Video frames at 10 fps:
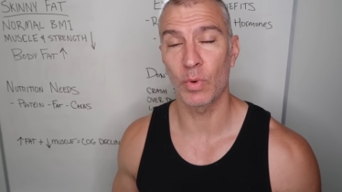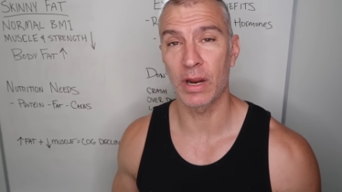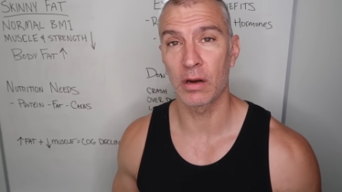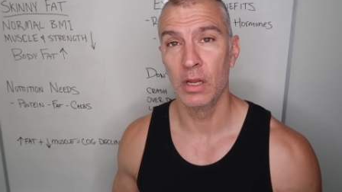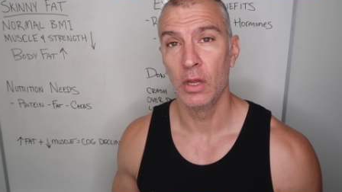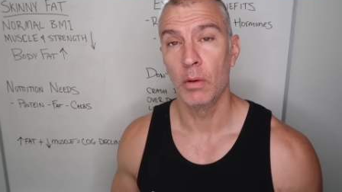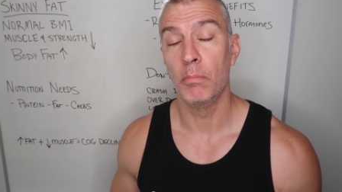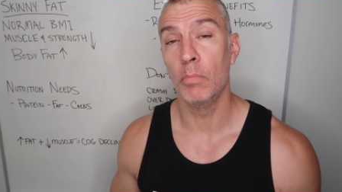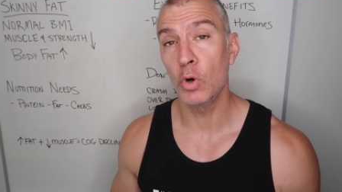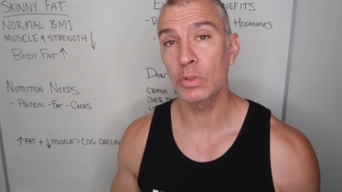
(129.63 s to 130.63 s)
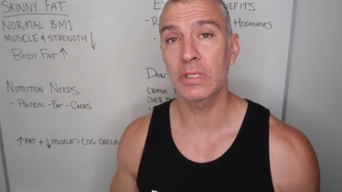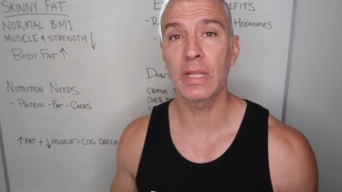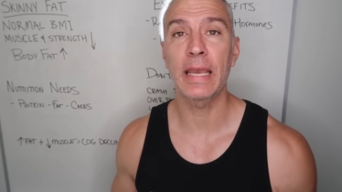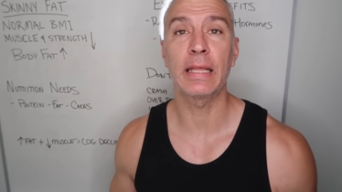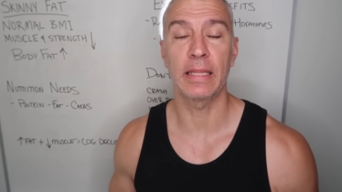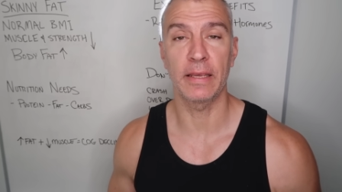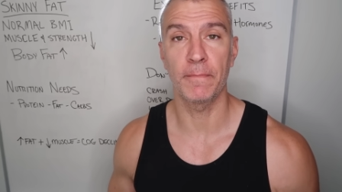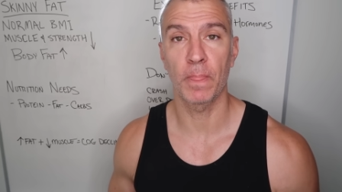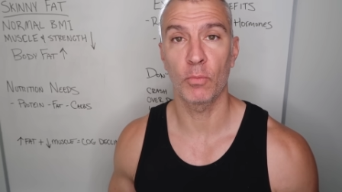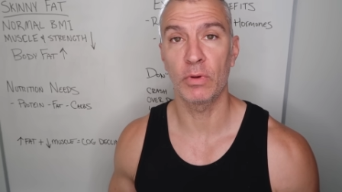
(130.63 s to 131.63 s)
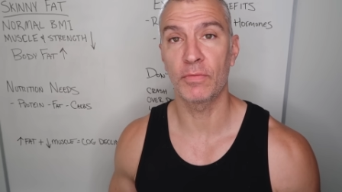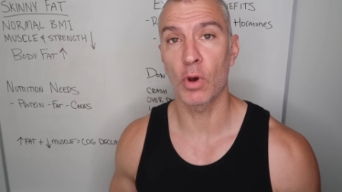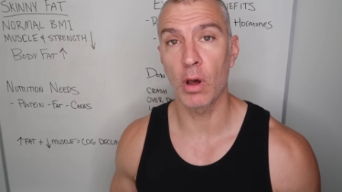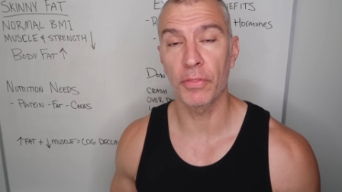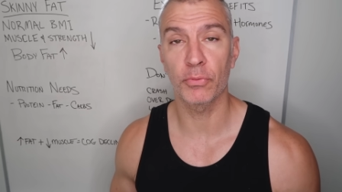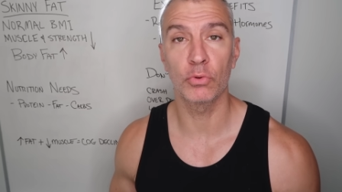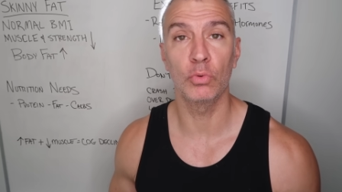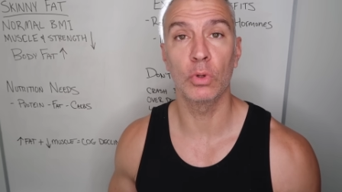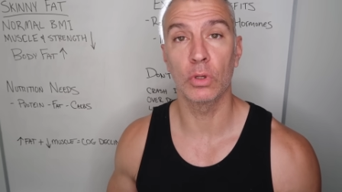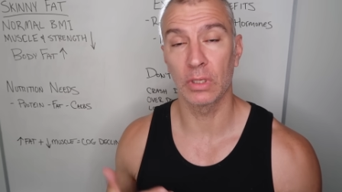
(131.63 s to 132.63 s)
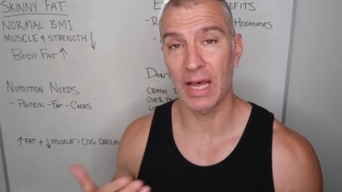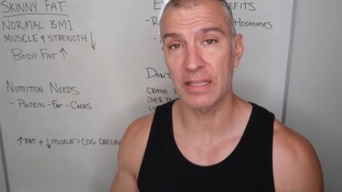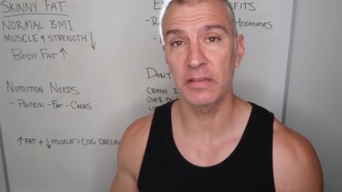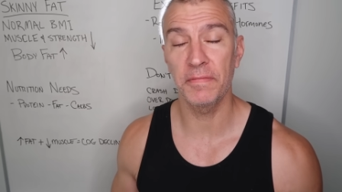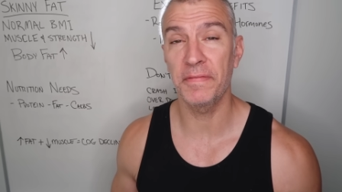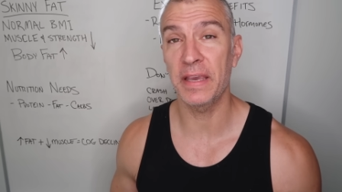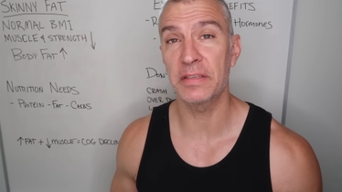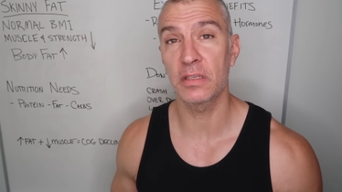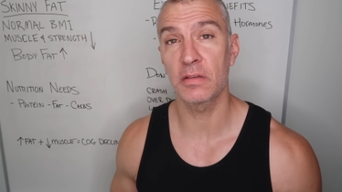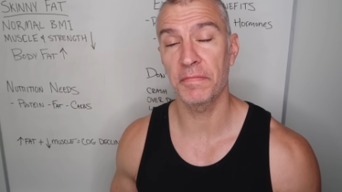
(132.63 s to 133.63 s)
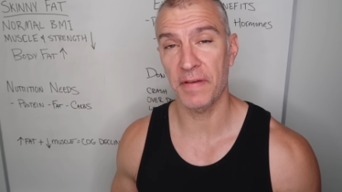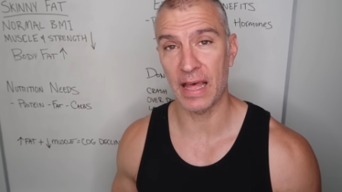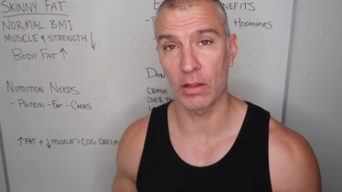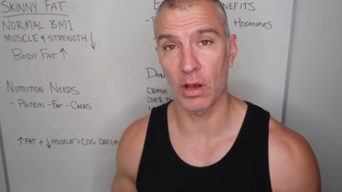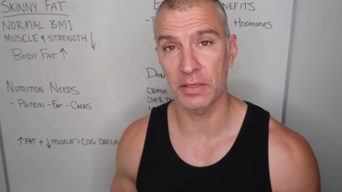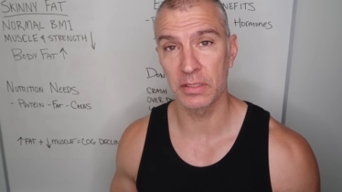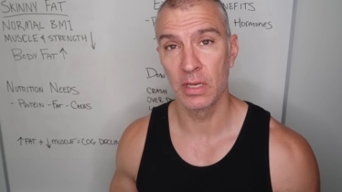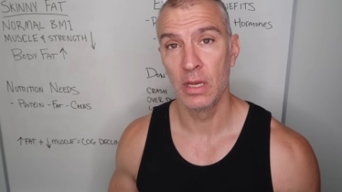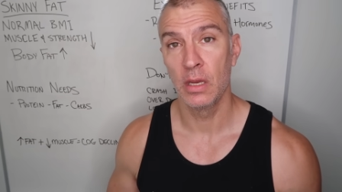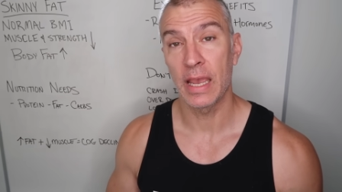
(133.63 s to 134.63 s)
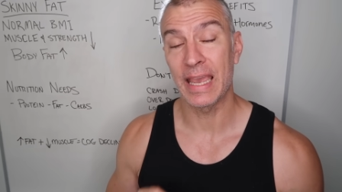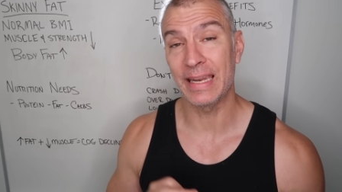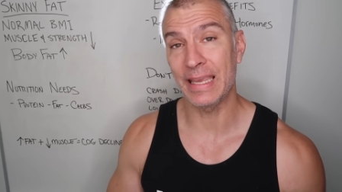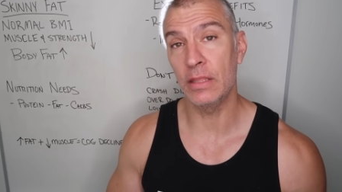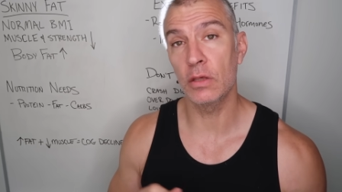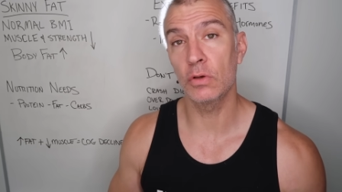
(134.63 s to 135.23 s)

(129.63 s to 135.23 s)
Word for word: where most likely we've gone through lots of phases of fat loss. And in